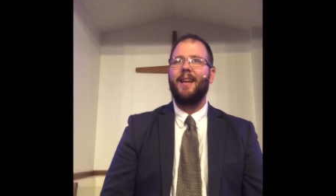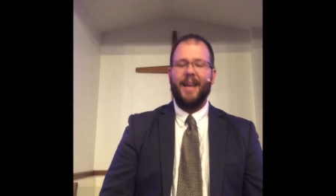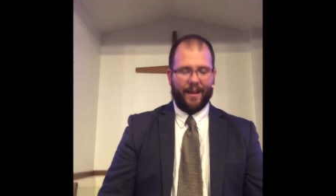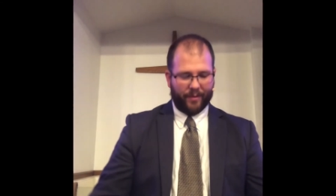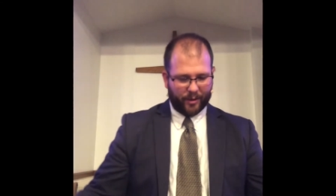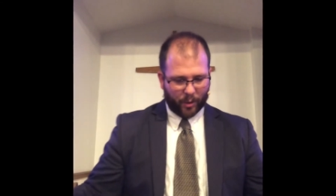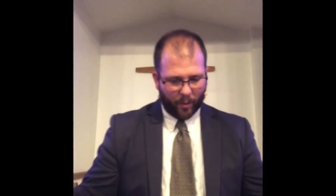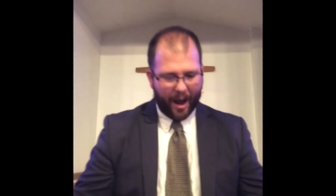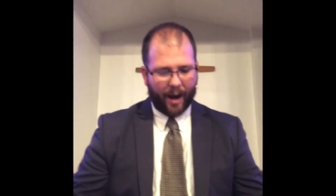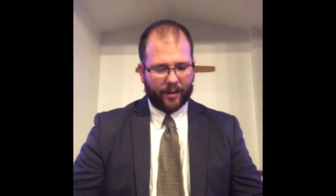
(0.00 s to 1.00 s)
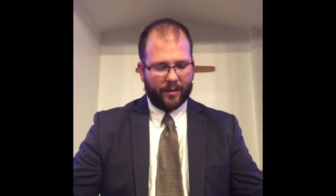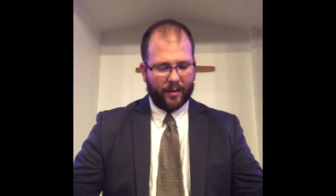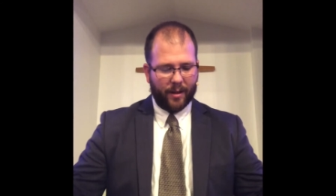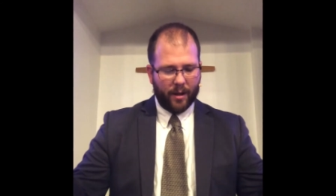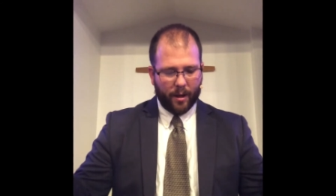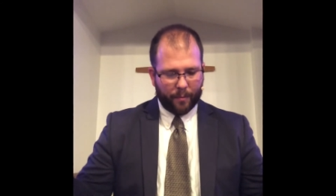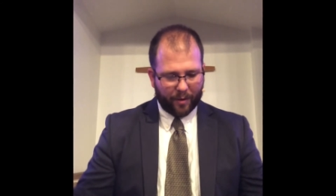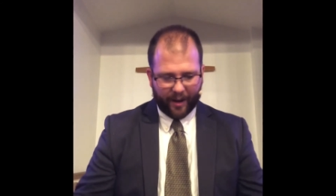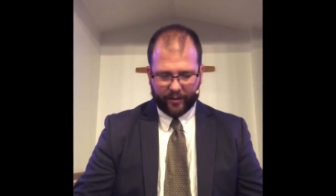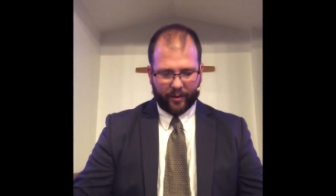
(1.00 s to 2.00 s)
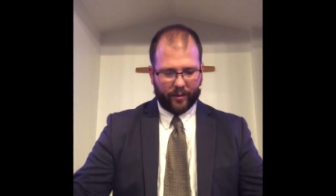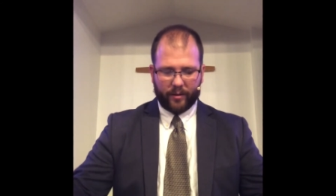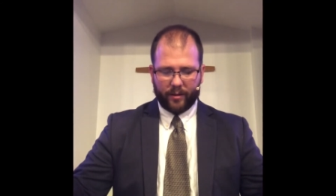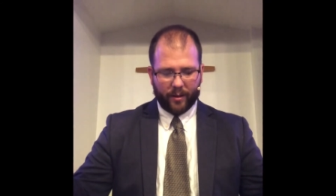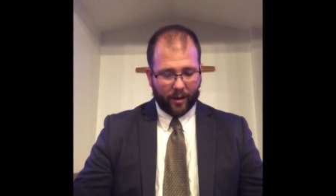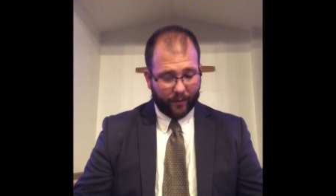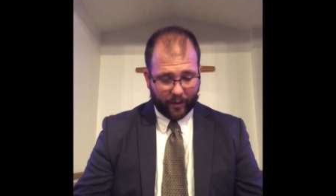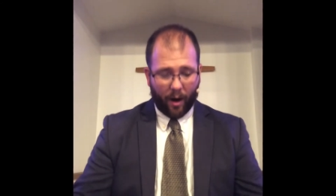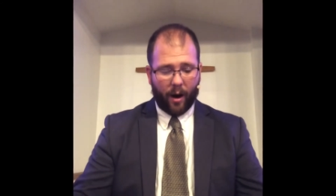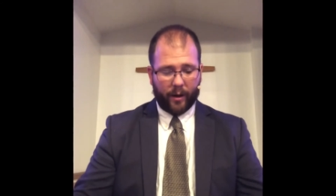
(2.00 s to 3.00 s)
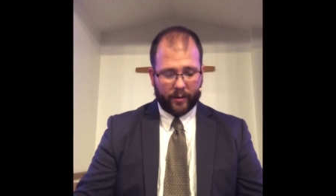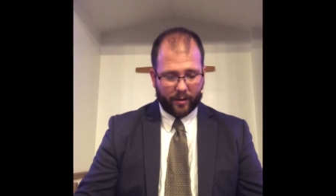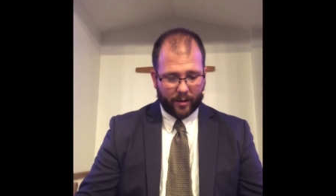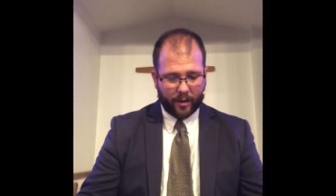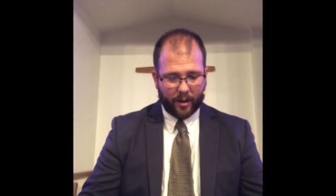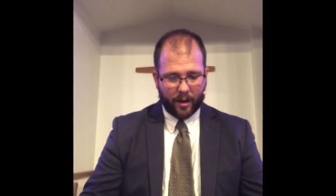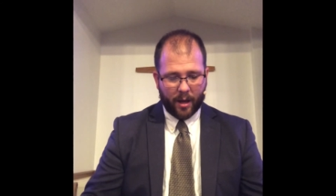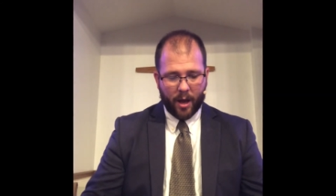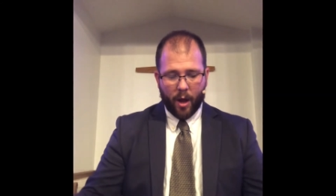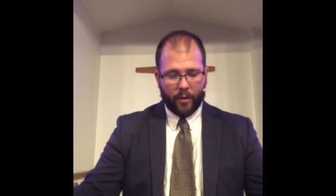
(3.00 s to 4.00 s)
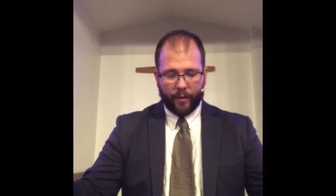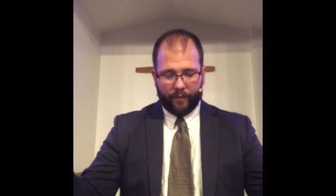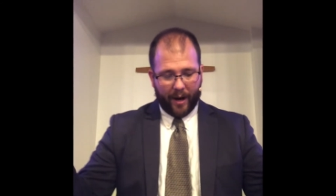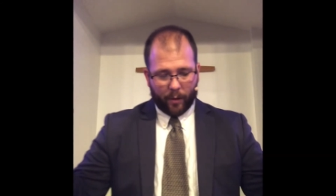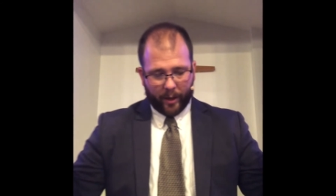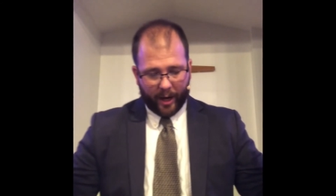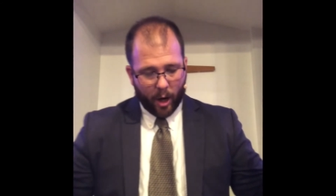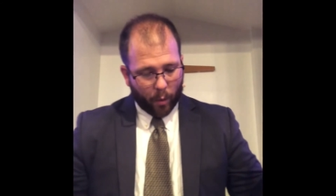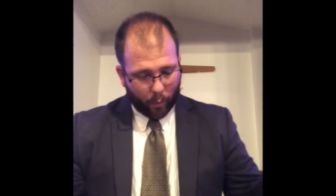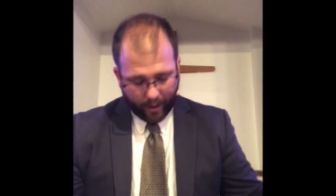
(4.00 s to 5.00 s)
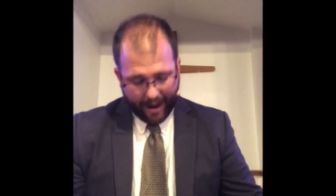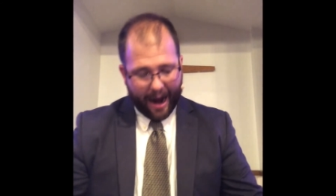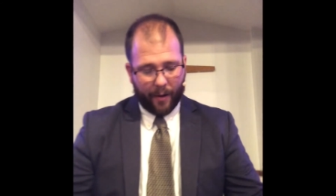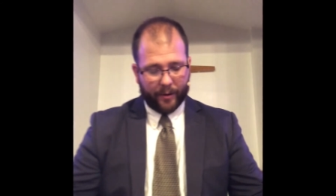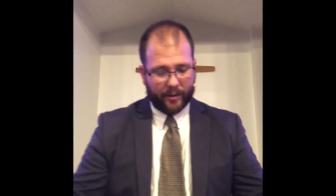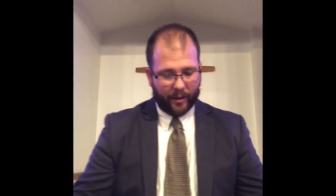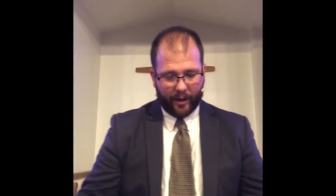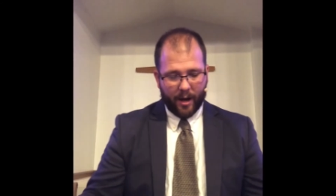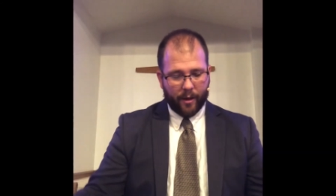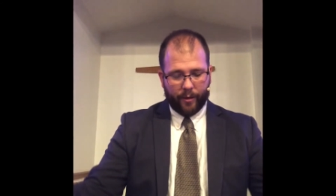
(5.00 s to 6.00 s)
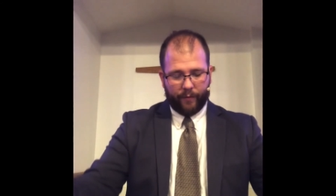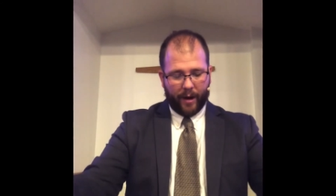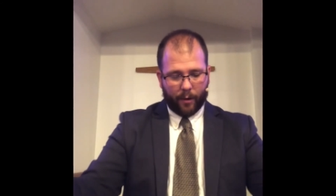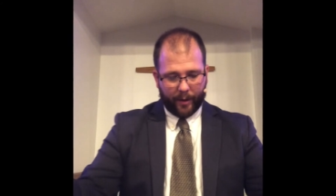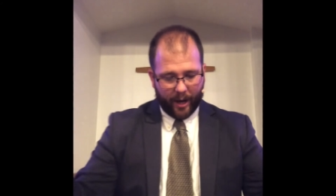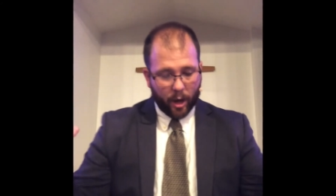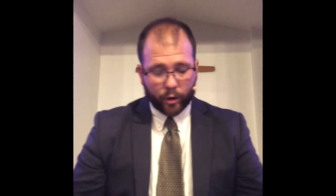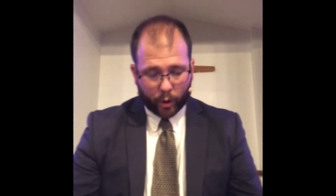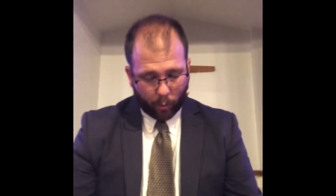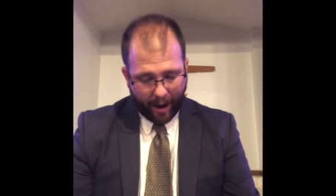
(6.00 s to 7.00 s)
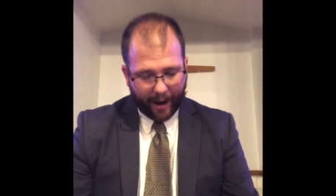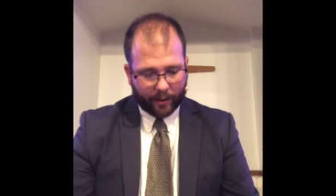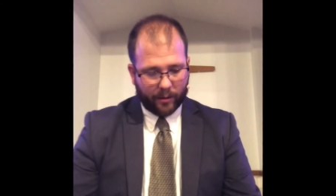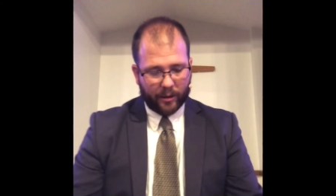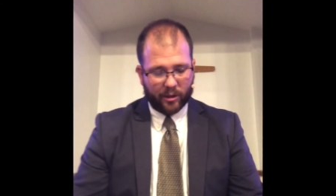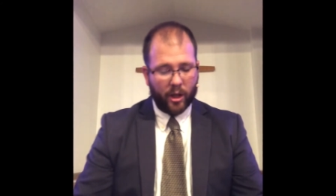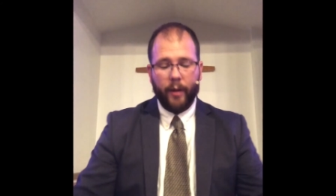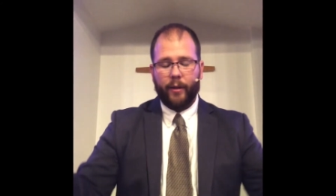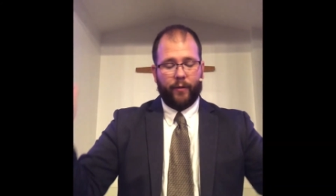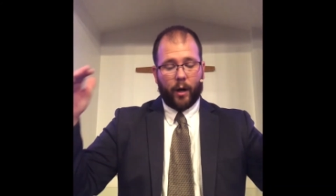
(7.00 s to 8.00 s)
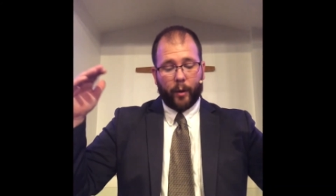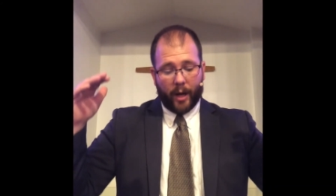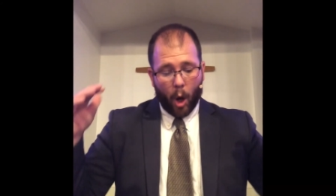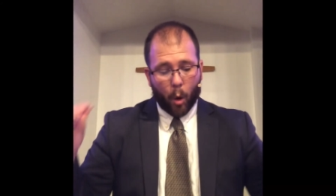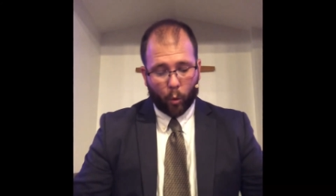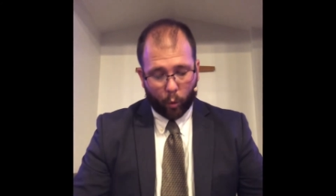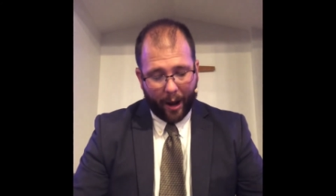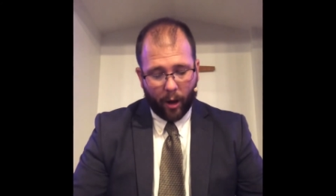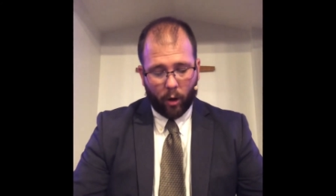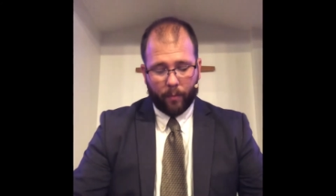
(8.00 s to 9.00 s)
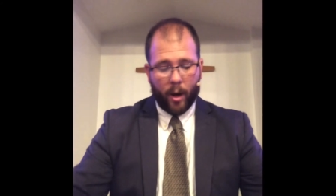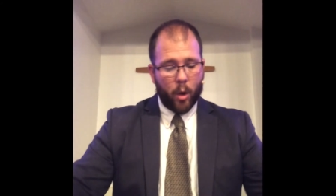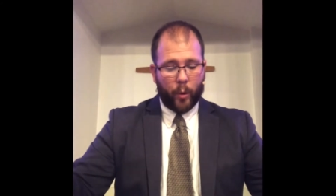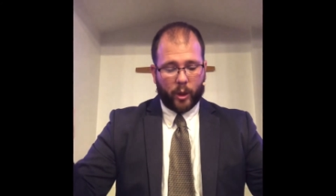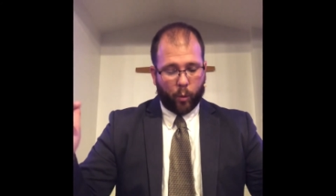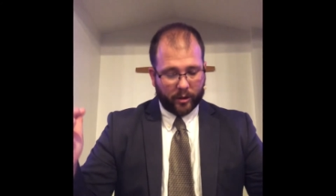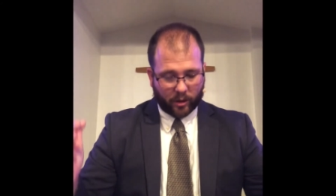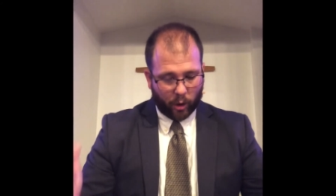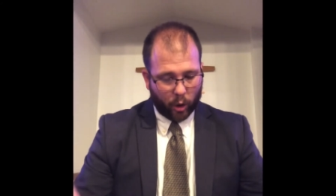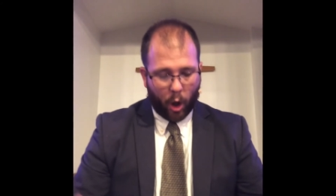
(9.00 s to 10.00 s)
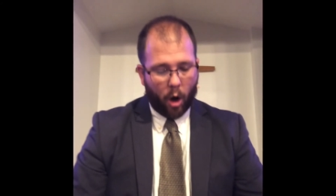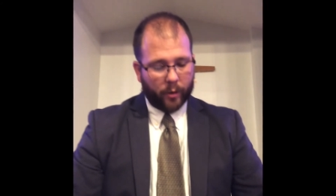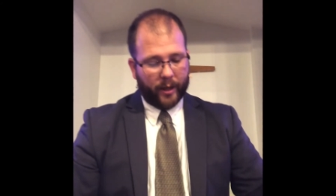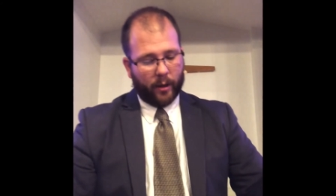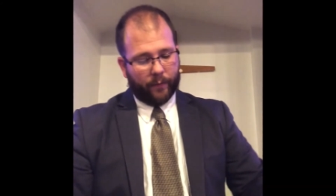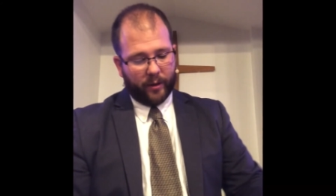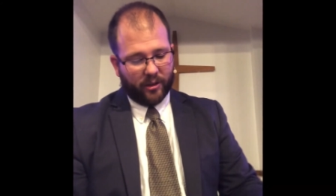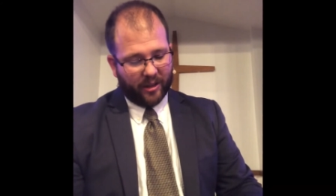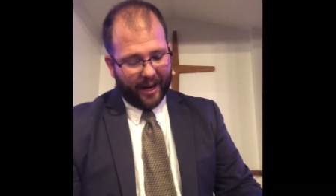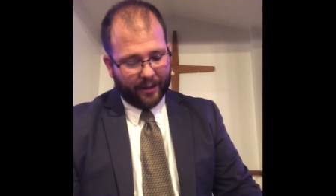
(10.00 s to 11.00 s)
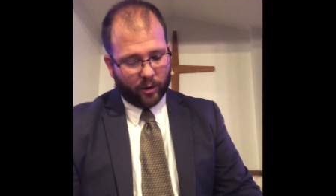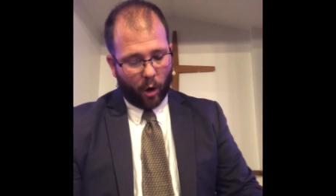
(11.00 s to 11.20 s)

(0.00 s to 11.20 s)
in the direct presence of God the very reality, the very directness, the very realm which was the longing of the saints